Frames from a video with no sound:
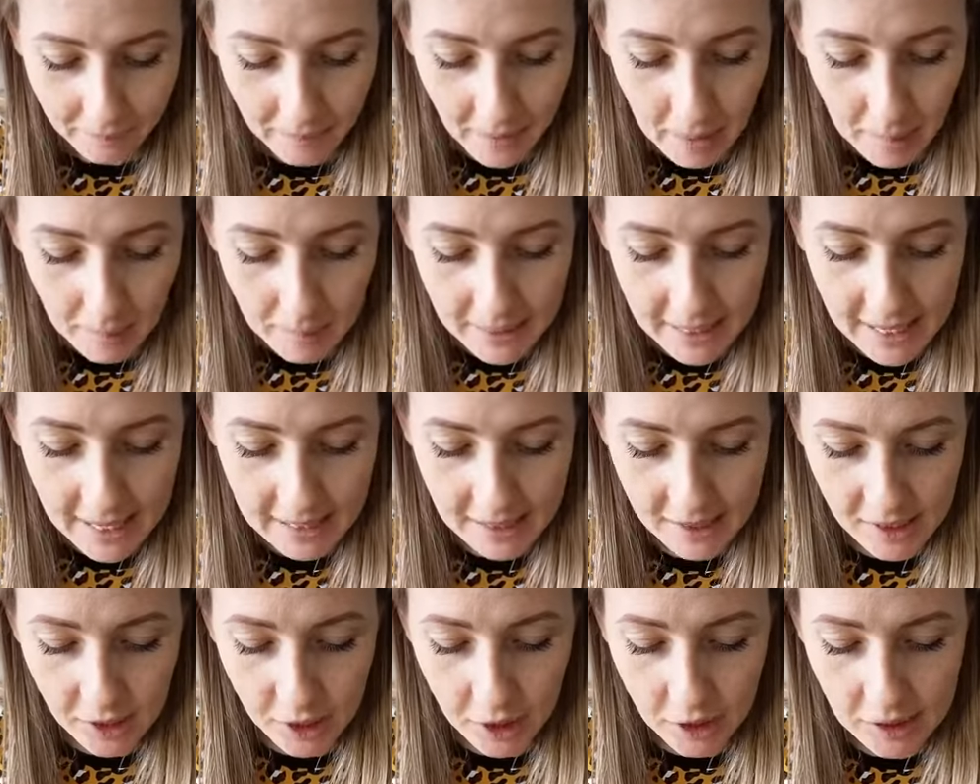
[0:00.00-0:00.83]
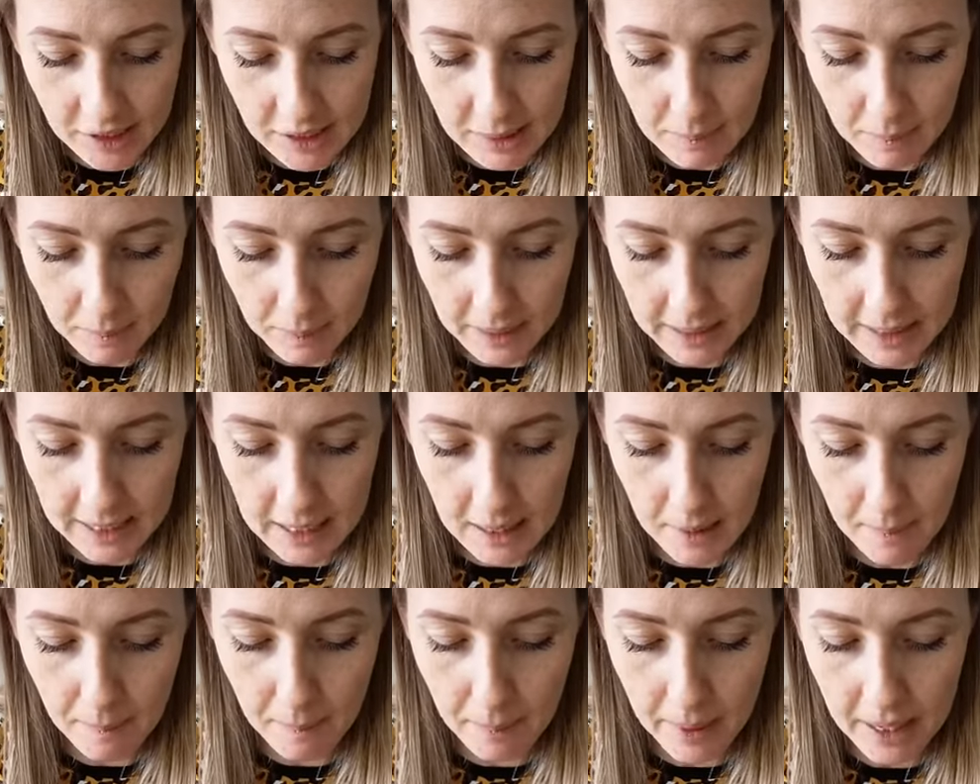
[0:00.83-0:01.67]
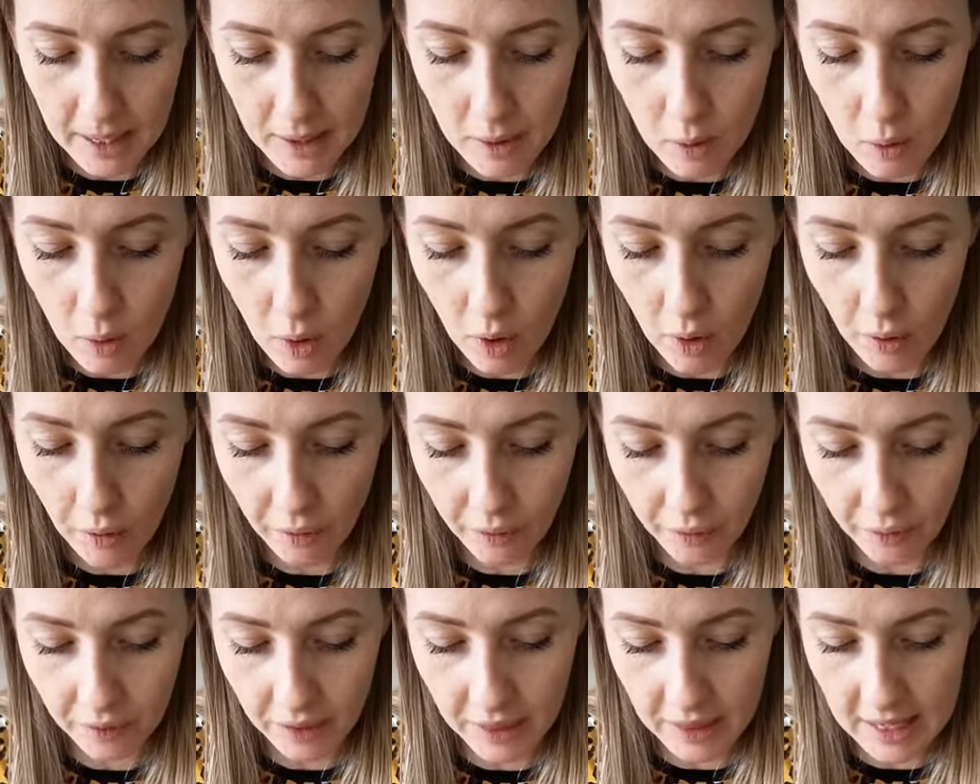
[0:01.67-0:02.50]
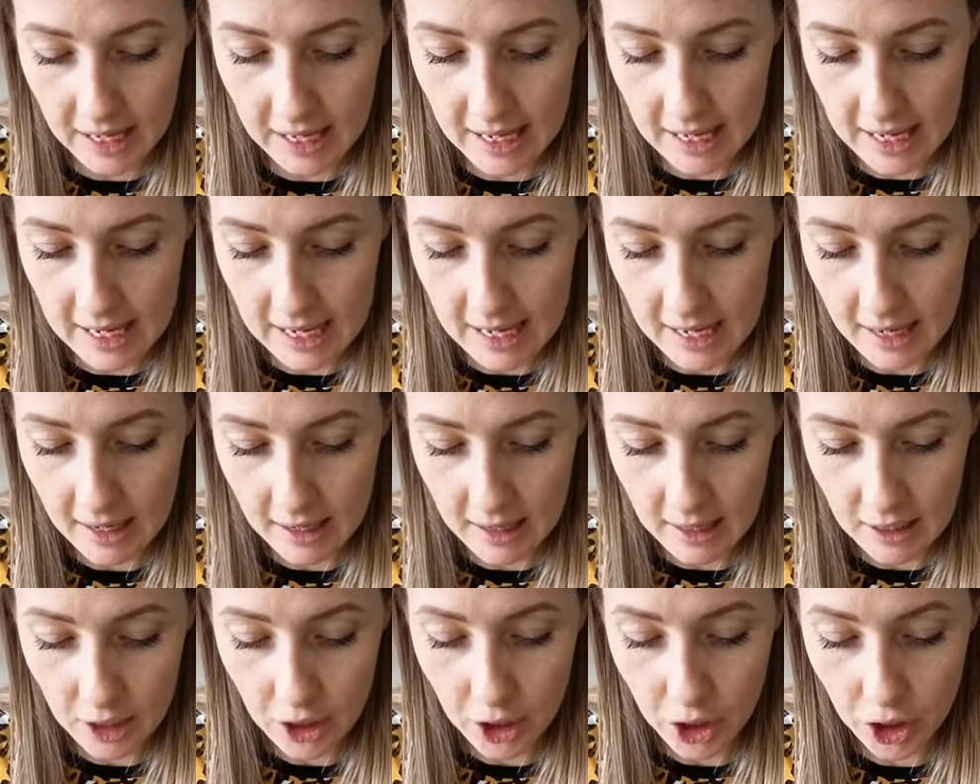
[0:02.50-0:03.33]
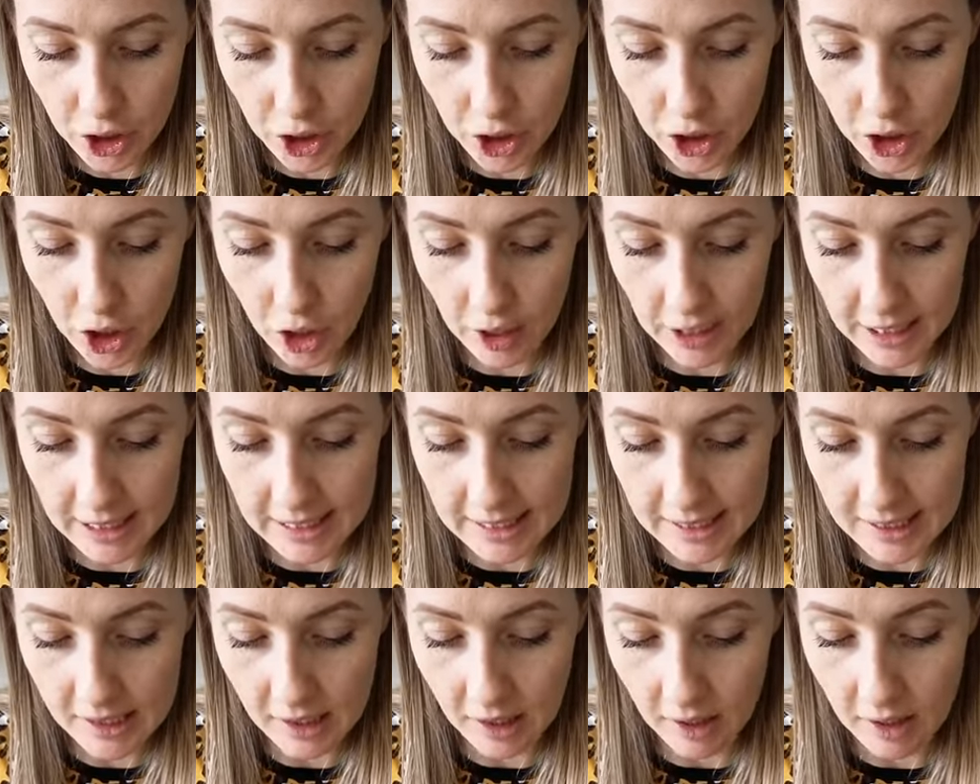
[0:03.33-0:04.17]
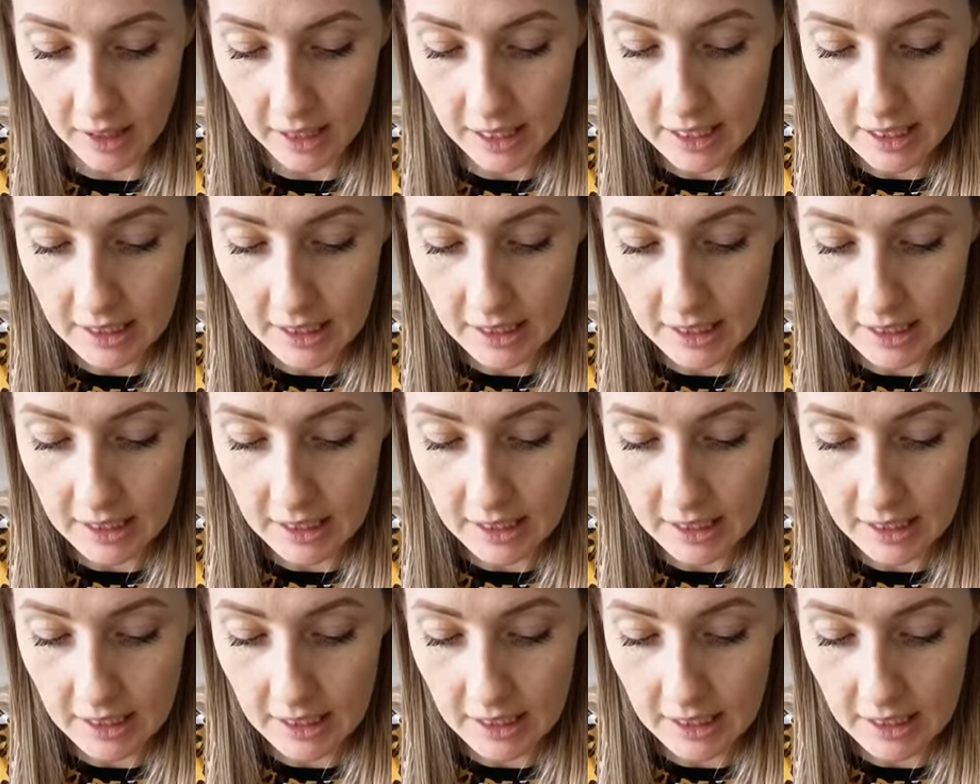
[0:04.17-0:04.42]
But yeah, so you simply peel off the shiny side,